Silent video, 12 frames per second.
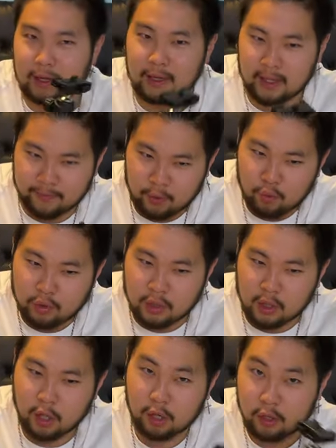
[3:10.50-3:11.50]
if you
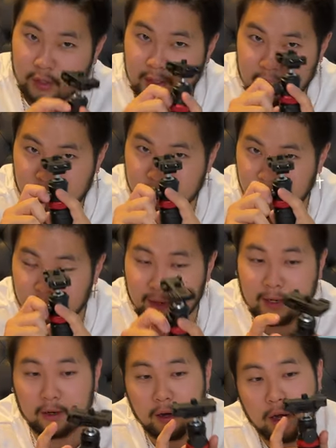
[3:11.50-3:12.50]
secure this little thing right
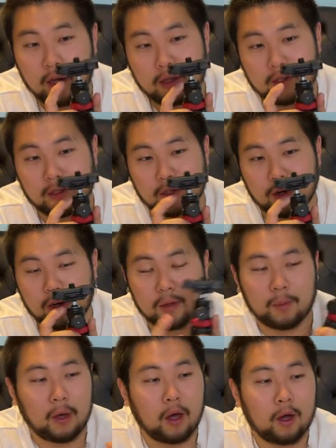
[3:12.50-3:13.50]
here to secure the
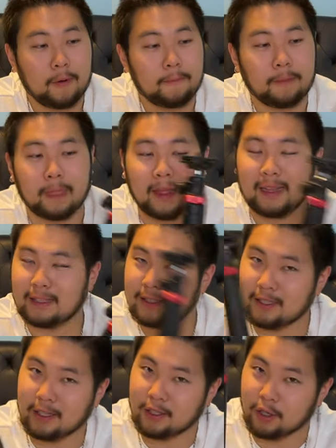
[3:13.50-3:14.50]
ball,
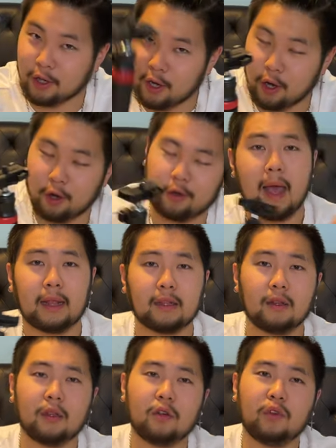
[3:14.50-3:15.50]
it's secure. And
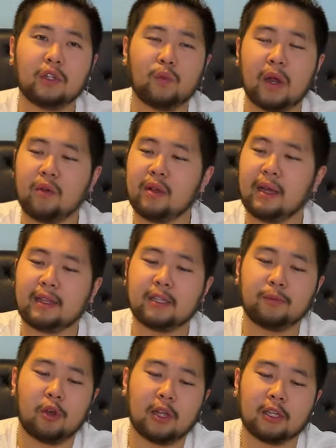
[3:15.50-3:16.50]
another reason why I really like this
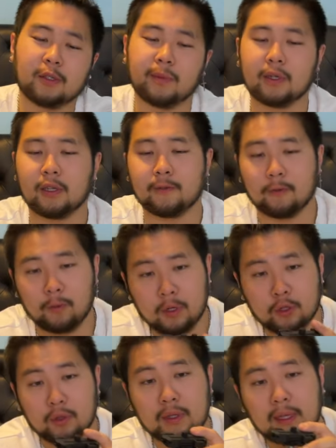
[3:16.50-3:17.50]
product is because, for one,
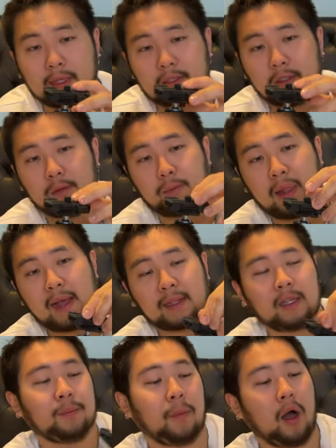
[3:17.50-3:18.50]
you can take this little black
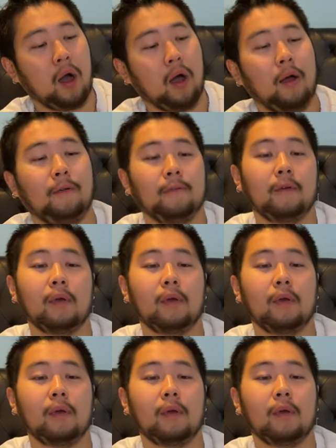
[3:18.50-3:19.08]
tip off,